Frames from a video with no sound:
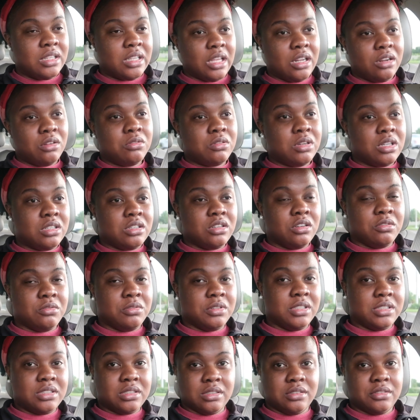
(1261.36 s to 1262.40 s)
they don't want no
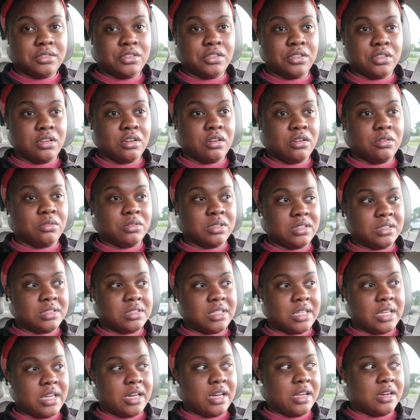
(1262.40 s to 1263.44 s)
reason to go
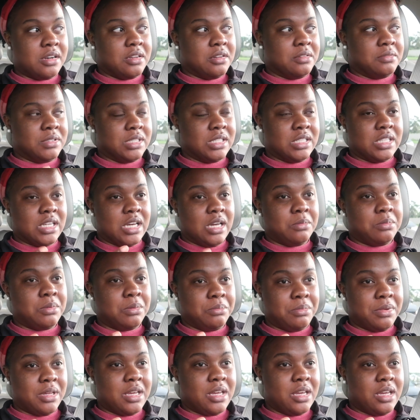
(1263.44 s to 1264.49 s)
inside of the
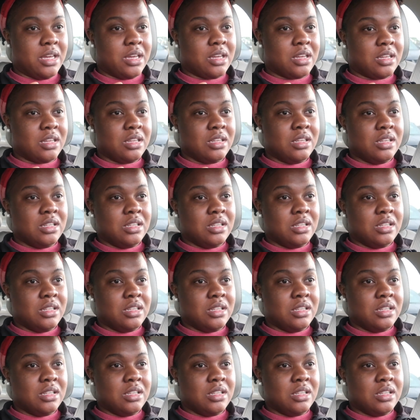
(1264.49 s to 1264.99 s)
diaper bag.